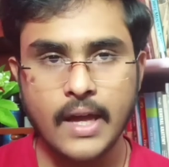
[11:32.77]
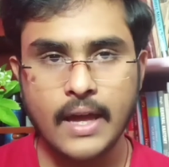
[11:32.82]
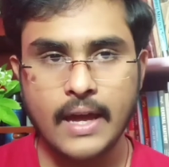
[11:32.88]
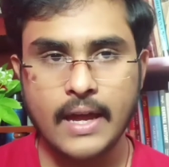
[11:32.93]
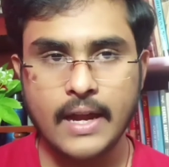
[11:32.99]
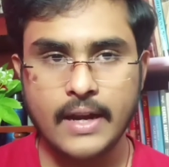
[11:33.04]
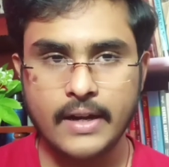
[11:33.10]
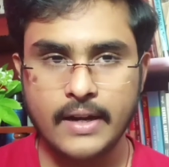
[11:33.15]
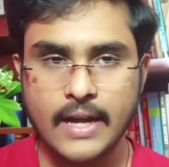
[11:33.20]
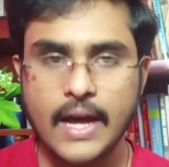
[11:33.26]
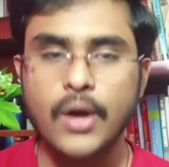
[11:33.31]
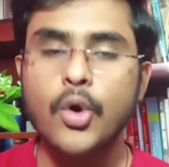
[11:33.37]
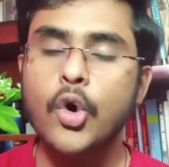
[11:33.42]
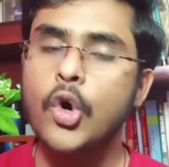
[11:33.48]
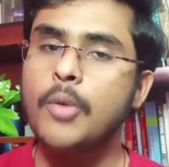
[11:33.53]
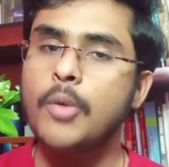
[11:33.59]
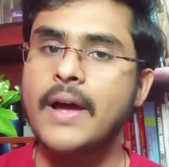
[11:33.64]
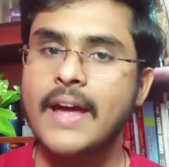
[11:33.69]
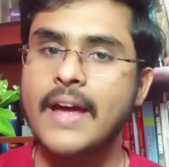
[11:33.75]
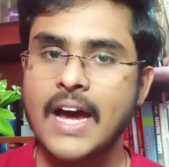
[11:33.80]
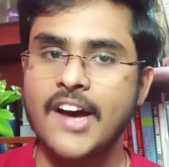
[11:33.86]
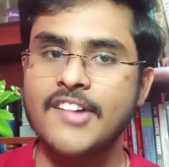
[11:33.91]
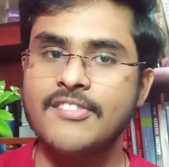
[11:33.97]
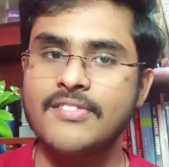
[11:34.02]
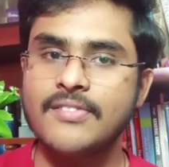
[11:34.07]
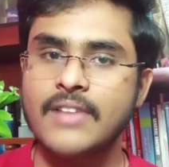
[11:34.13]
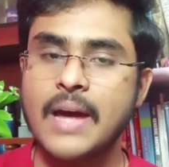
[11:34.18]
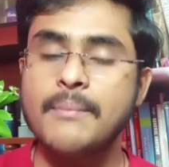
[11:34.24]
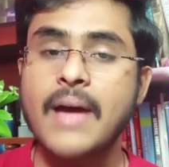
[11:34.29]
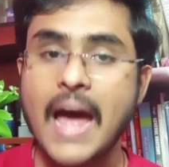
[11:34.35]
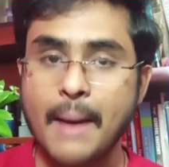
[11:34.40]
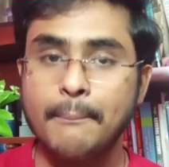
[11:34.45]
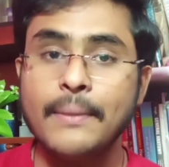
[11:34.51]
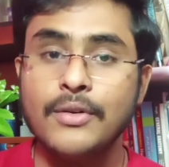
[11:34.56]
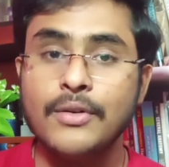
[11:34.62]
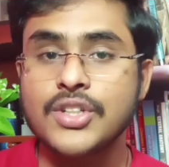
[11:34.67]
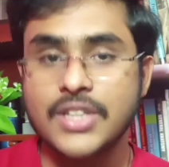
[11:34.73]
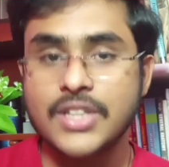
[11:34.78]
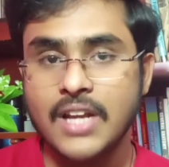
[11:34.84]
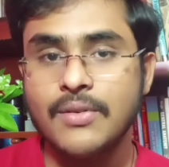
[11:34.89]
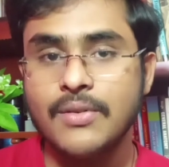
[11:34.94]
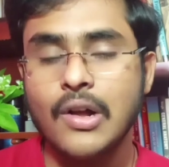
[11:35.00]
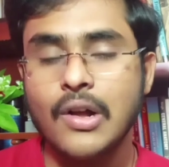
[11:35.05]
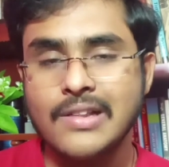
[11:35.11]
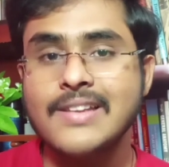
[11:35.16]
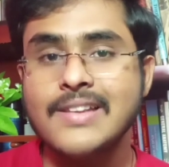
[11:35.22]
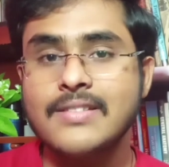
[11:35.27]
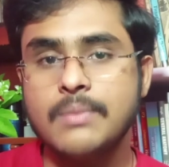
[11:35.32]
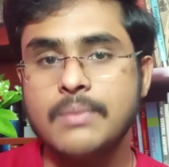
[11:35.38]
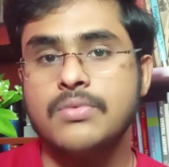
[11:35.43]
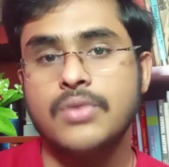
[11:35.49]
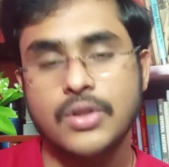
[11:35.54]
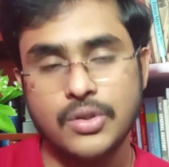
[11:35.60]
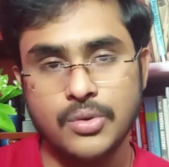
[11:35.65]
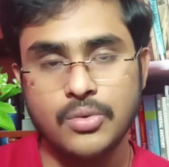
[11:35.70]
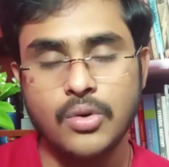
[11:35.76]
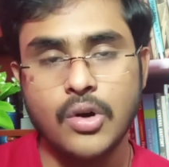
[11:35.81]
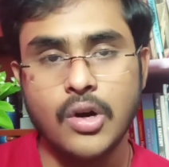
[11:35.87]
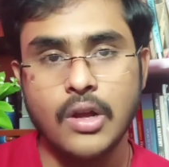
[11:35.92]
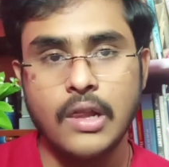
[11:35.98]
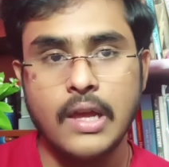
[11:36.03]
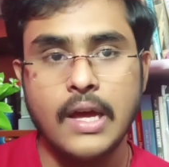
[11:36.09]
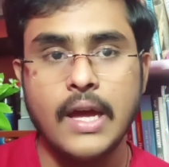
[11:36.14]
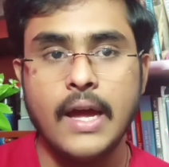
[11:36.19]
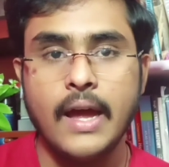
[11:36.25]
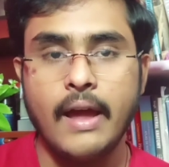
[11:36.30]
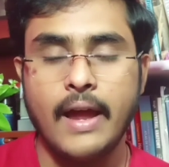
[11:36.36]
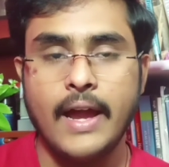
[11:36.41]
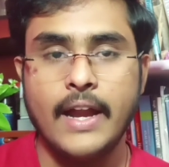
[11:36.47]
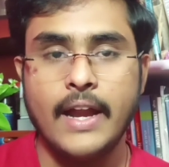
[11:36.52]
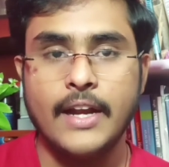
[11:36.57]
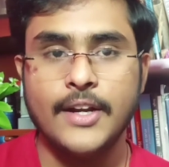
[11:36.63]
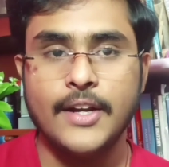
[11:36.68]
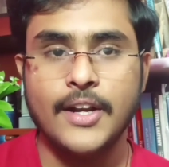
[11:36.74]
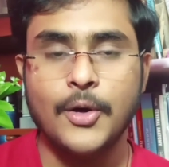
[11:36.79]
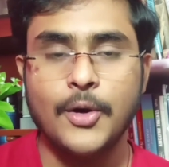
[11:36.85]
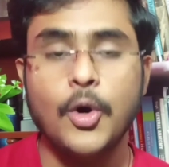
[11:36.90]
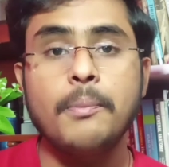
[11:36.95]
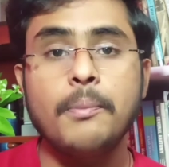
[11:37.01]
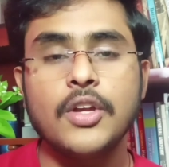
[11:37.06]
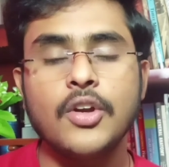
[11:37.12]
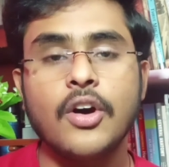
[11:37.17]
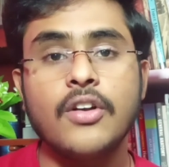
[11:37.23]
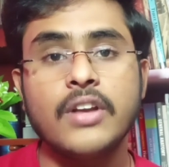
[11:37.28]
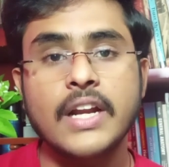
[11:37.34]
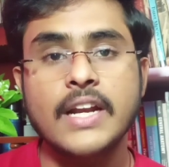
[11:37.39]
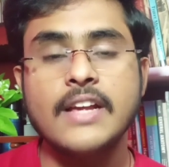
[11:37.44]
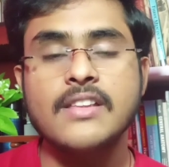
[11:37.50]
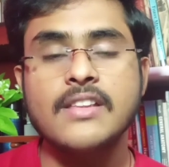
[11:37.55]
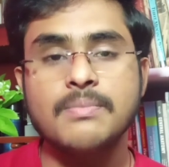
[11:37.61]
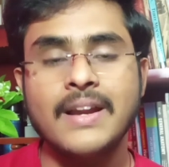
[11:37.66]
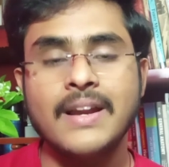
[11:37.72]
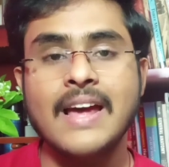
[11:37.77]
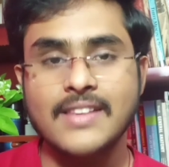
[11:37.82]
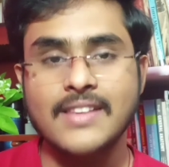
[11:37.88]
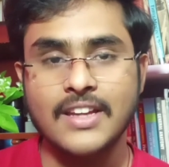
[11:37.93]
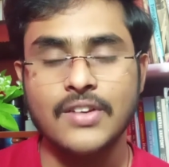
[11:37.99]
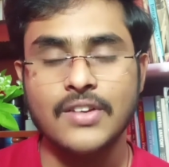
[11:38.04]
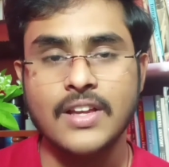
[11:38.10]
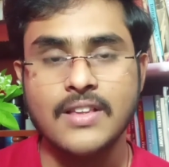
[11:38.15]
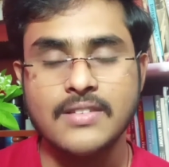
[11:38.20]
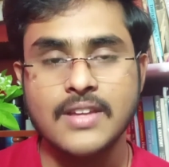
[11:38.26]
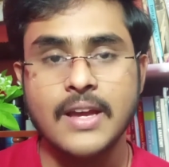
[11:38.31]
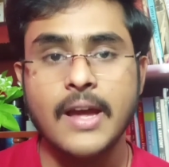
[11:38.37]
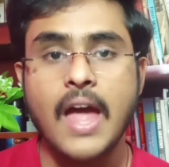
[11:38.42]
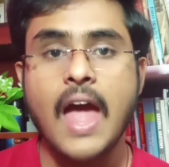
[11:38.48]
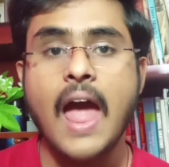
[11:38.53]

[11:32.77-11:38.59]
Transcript: And I hope I'm happy to share all these tips with you all, and hoping your reading speed has increased.